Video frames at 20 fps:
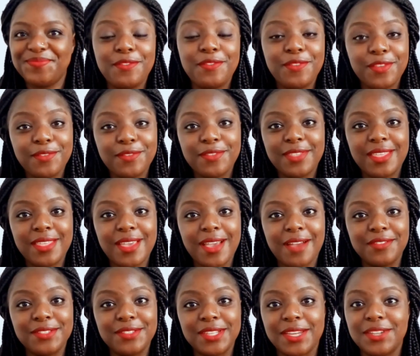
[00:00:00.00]
Fifth thing
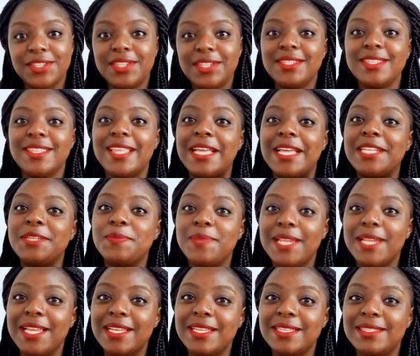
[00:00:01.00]
after creating that
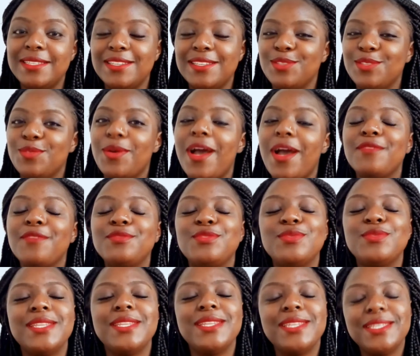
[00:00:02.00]
playlist is you have
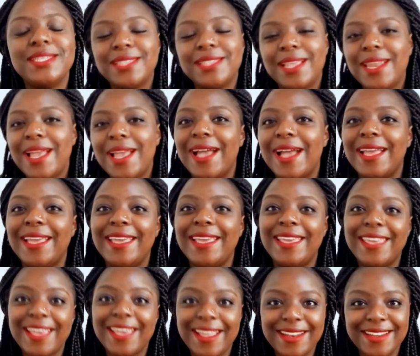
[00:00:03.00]
to listen
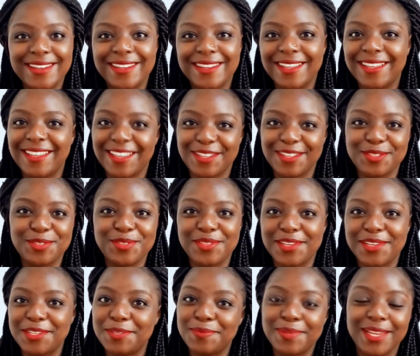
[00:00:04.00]
again and again to
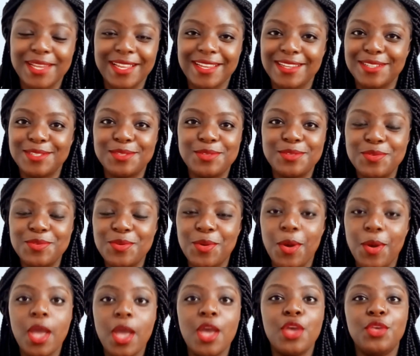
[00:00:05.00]
that playlist.
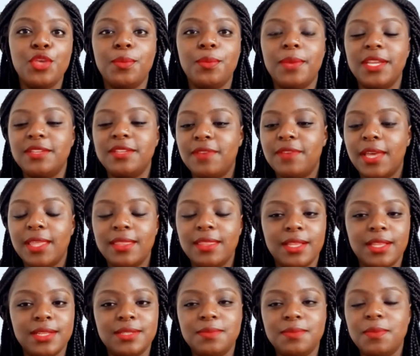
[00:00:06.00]
You might
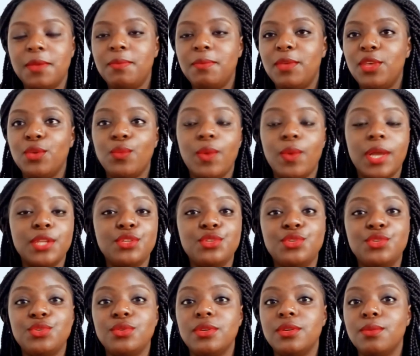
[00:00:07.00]
find that maybe you want
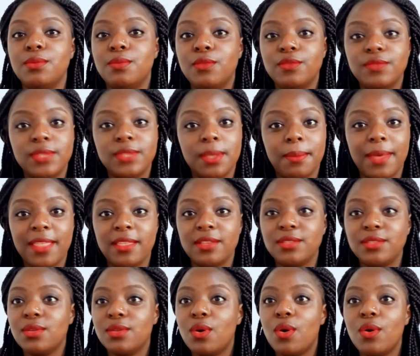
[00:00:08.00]
to remove some other
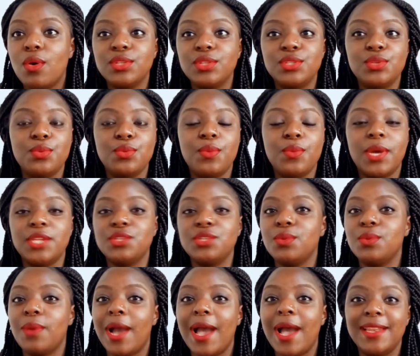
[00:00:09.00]
songs, you want
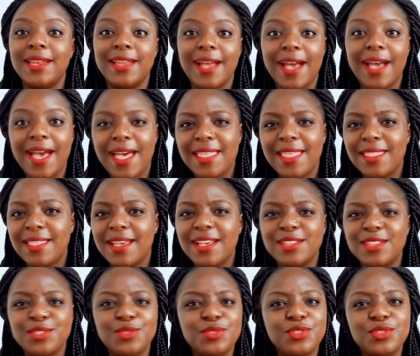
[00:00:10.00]
to add
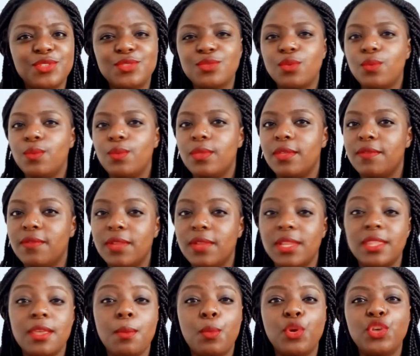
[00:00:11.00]
others. You just go with the
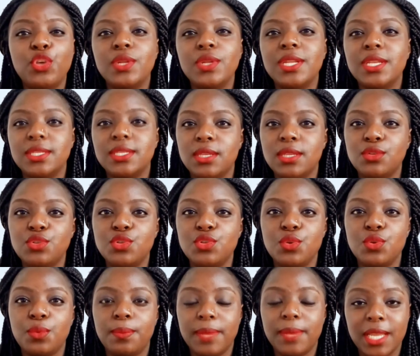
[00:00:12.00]
feeling. The more you listen to
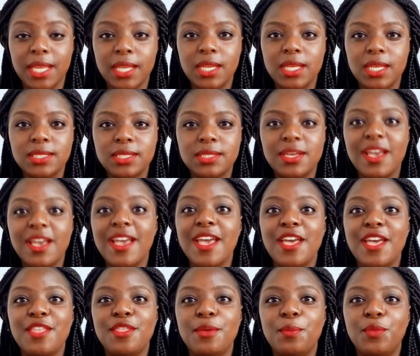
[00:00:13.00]
your playlist,
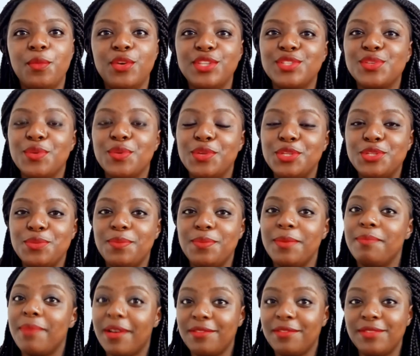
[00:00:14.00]
the more it's going to be
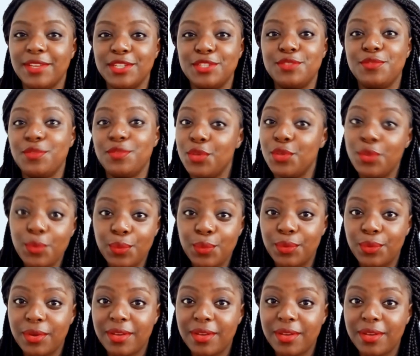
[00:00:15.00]
perfect for you.